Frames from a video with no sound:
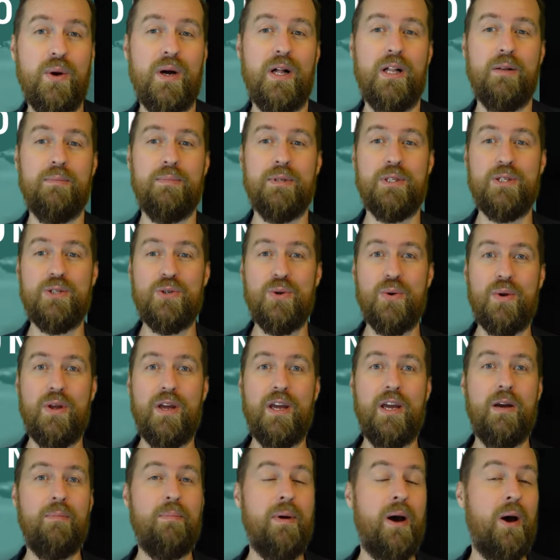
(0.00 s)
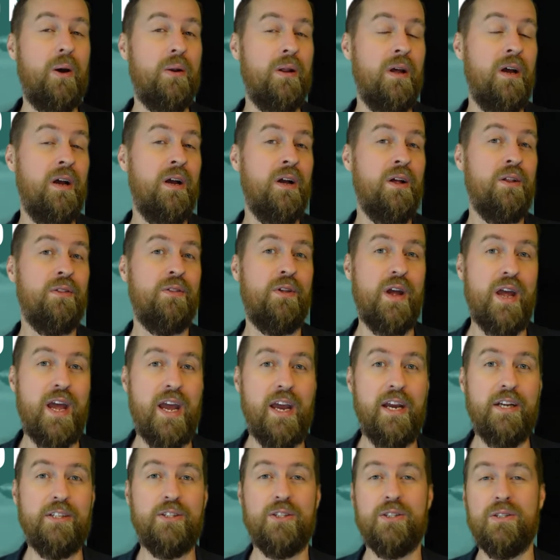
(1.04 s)
I'll be talking about the
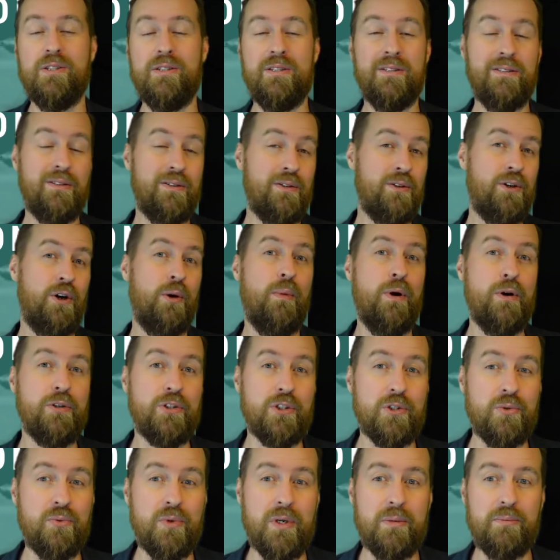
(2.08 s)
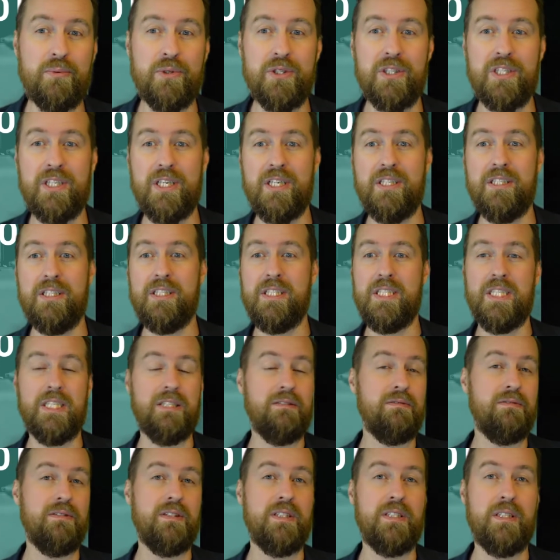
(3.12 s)
agent, commercial
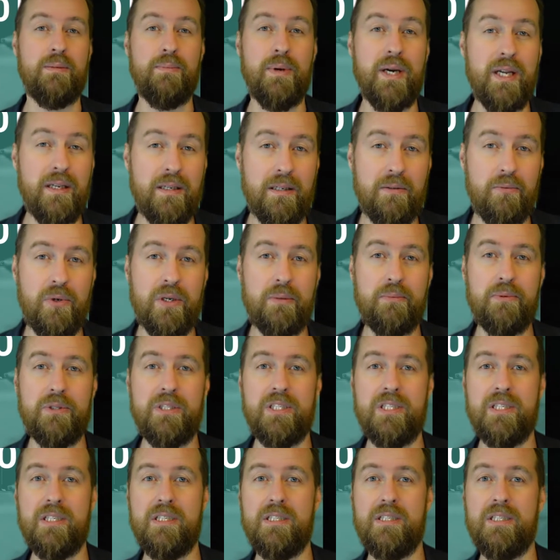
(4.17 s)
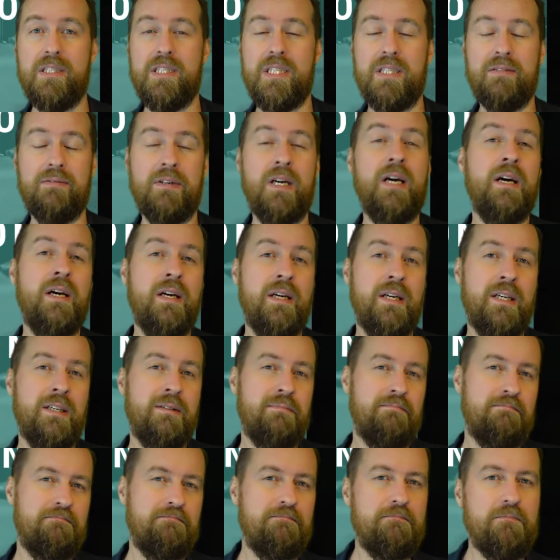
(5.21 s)
representative, independent representative.
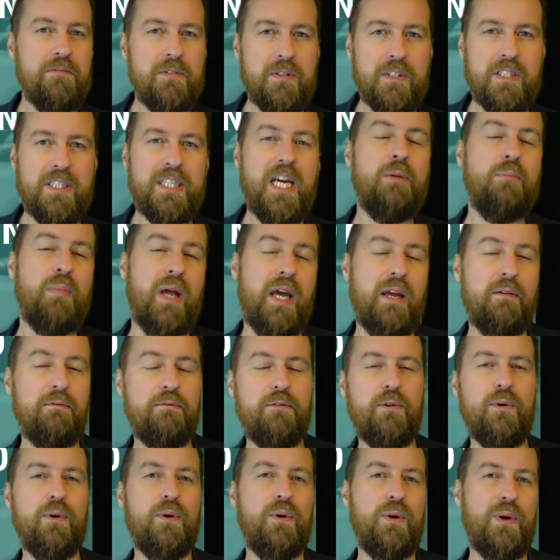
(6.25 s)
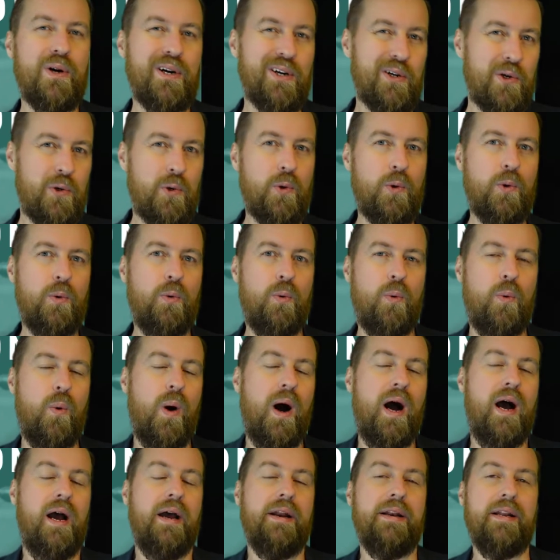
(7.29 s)
Same name for
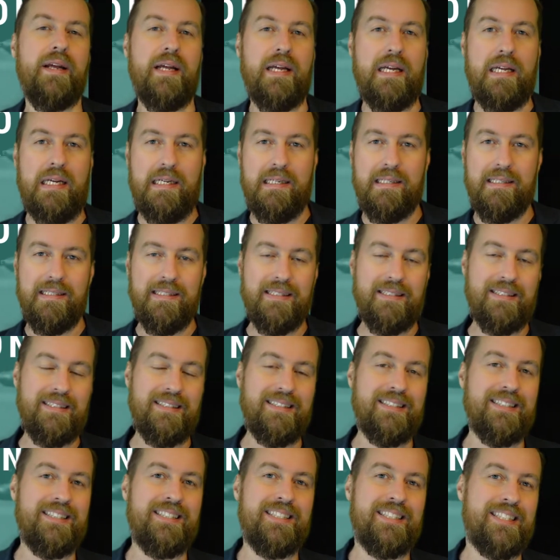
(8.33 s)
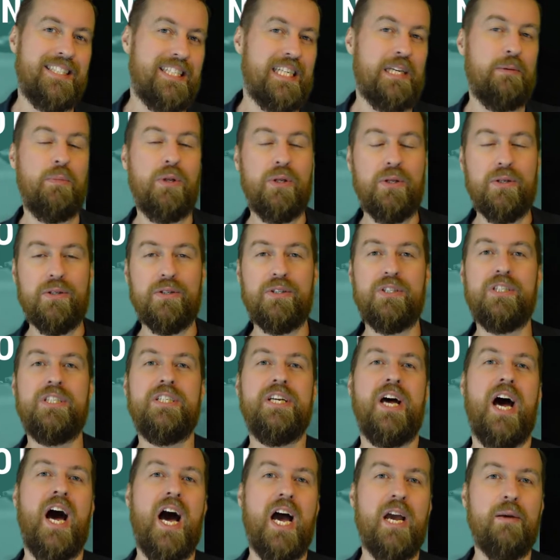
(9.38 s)
quite a similar
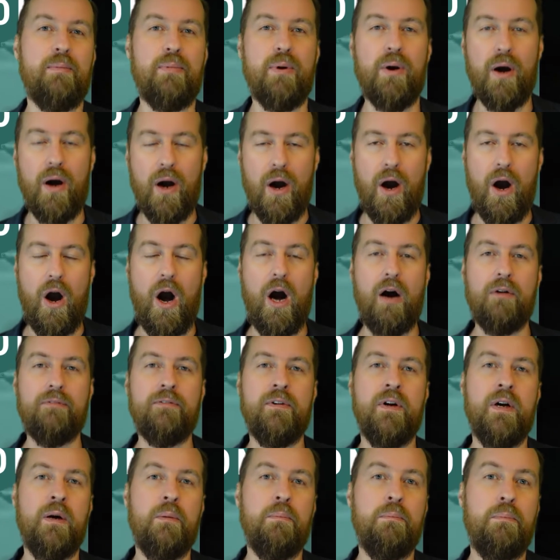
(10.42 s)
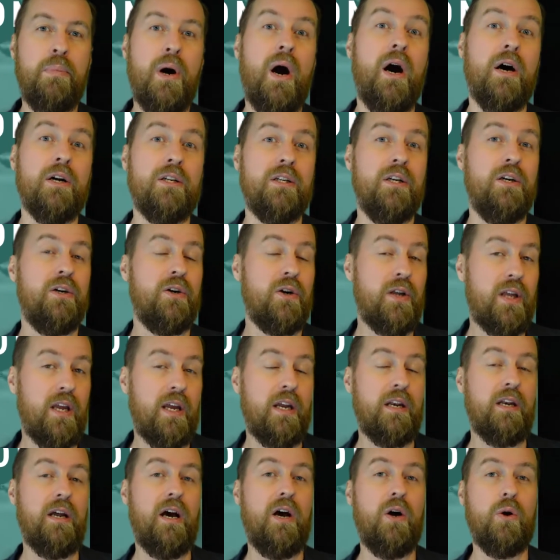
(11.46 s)
type of partner
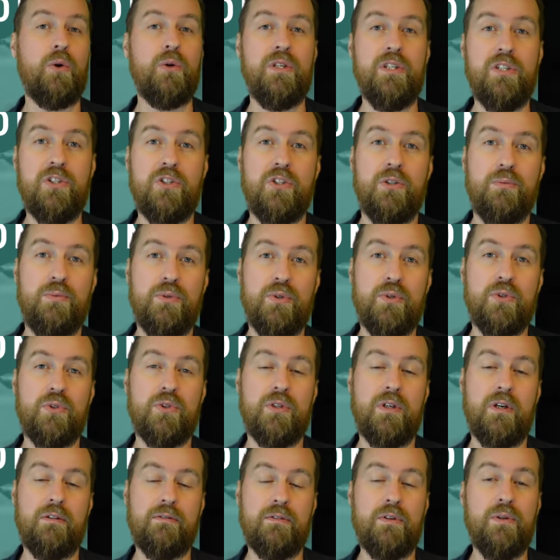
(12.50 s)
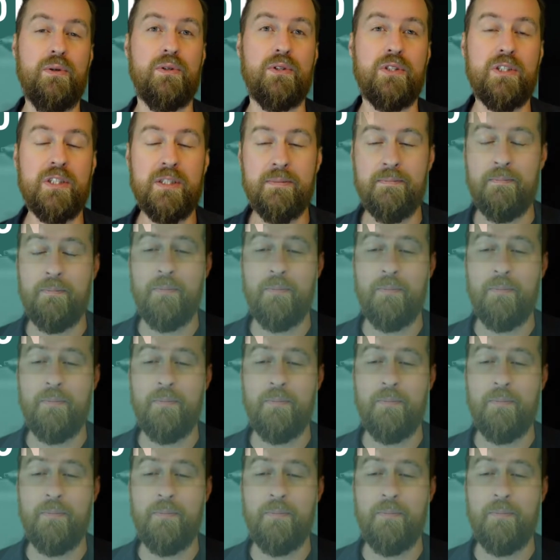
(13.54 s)
in our distribution of goods.